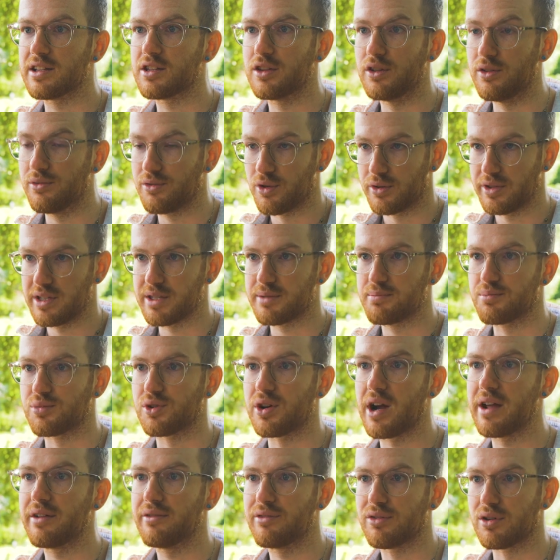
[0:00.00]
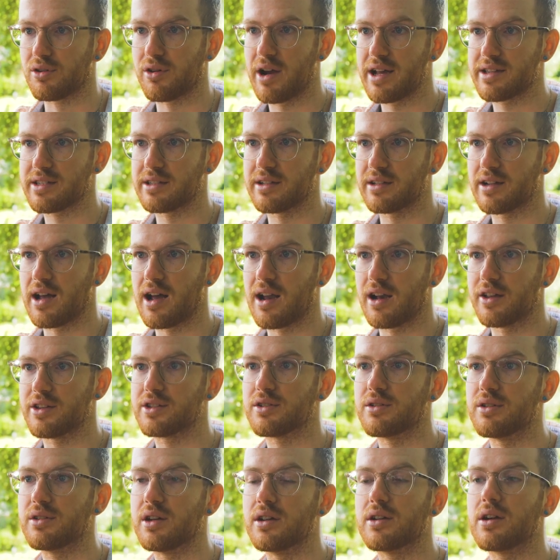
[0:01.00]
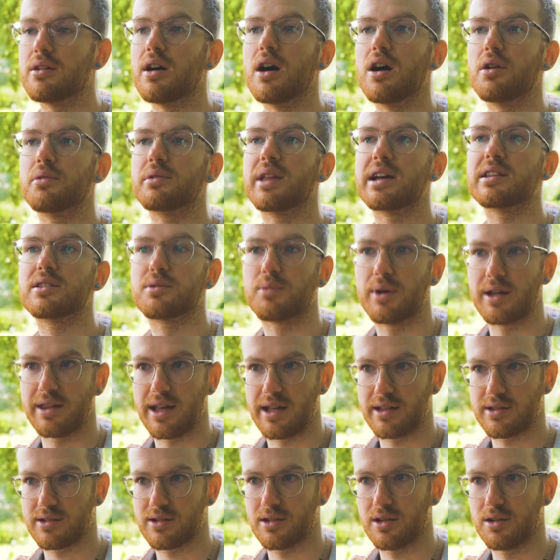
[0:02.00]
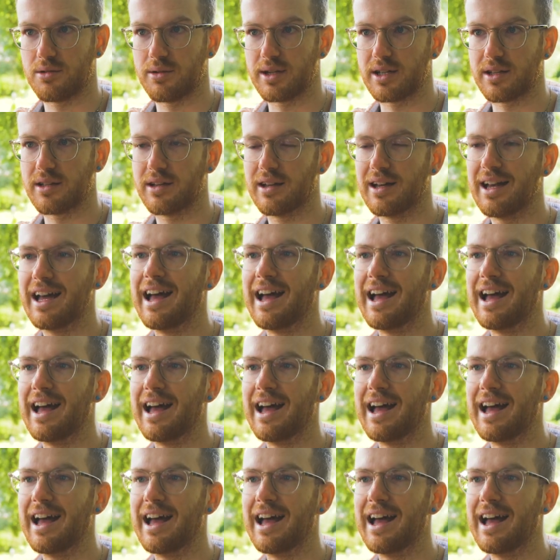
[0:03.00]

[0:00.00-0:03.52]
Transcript: you've got this bright fluorescent color, so you can go, oh, that's where that's going.